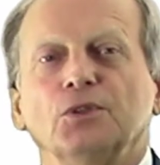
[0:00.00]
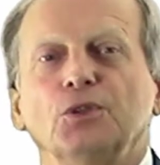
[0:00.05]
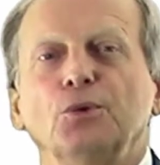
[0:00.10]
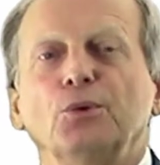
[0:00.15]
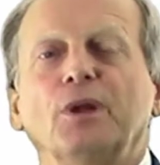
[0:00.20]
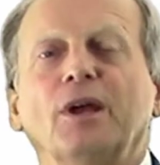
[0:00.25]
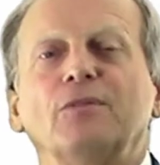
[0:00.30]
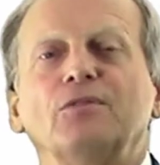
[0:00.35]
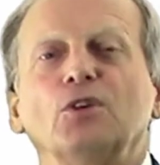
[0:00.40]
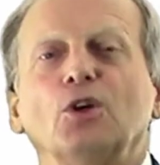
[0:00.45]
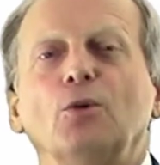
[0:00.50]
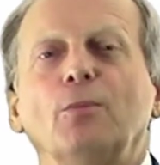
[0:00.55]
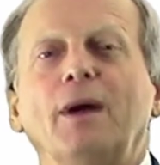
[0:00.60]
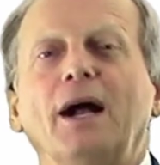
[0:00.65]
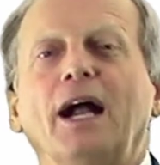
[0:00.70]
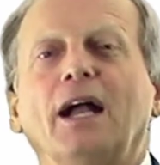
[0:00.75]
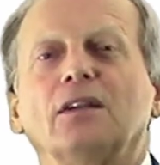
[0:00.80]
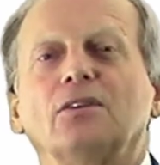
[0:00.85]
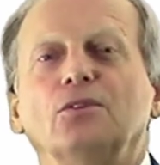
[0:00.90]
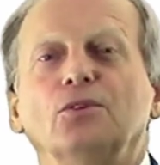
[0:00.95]
You would have to go
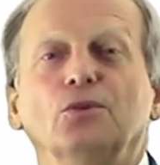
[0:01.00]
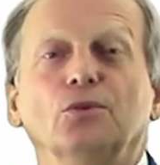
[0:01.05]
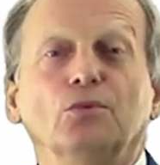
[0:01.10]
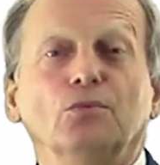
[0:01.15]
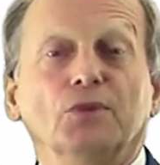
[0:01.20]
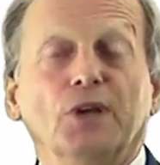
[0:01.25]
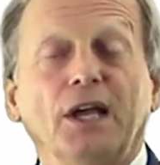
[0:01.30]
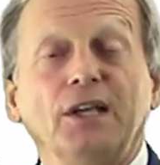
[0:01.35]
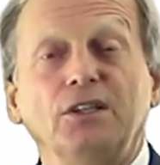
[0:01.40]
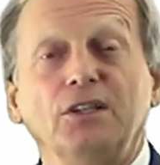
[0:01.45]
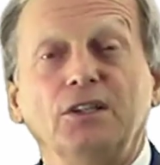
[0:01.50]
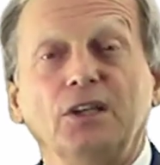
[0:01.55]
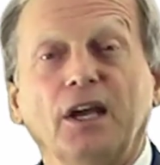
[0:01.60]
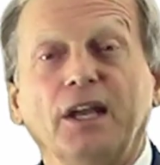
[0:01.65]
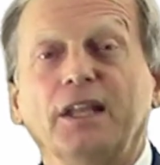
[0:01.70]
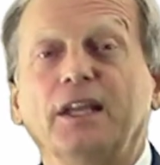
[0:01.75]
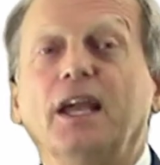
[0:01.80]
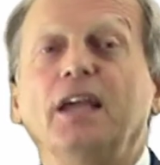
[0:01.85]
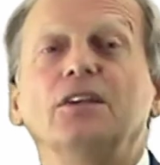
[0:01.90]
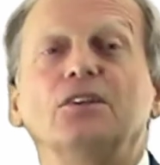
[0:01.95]
back to
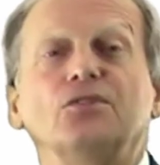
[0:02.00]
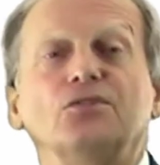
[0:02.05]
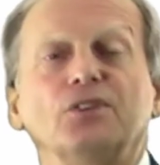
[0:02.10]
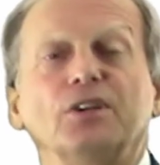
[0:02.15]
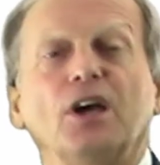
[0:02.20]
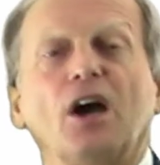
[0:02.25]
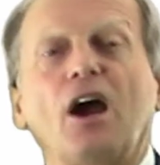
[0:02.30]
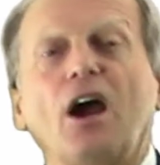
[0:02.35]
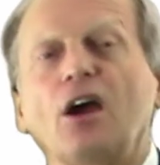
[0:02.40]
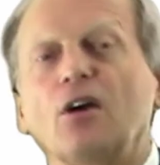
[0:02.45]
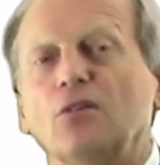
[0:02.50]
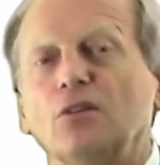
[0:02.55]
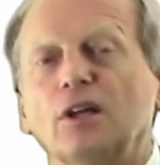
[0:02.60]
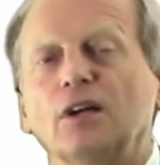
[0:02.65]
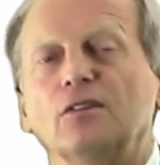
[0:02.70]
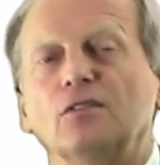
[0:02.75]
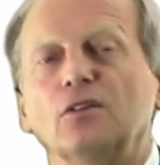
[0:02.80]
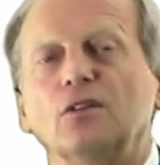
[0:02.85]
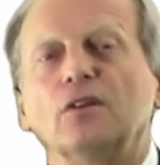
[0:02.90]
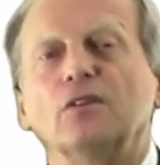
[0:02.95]
1998 to see a higher
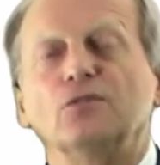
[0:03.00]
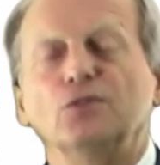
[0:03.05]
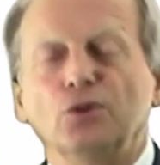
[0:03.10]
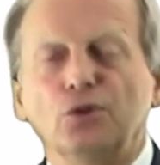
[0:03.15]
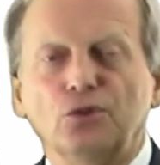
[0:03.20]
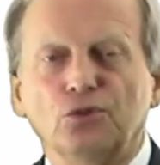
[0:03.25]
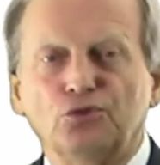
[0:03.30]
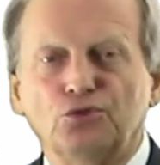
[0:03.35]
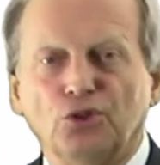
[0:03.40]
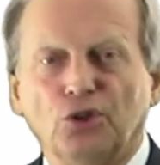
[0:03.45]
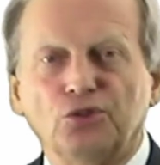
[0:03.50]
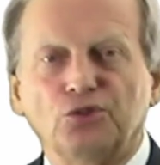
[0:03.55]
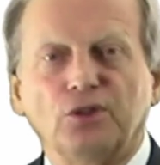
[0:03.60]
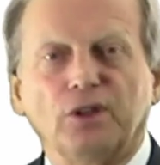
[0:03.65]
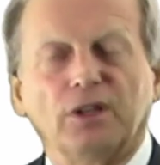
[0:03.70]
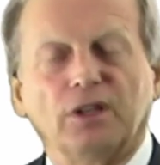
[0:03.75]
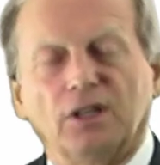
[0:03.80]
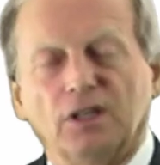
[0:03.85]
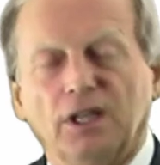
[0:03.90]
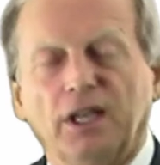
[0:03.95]
level of new
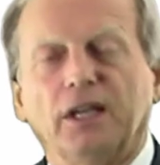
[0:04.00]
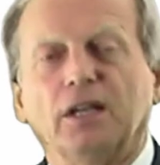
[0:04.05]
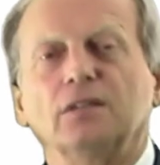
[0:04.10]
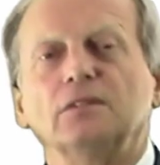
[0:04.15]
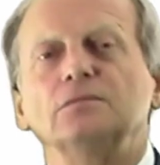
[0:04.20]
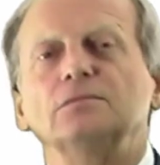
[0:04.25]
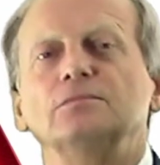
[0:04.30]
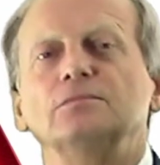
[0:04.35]
construction in Atlanta.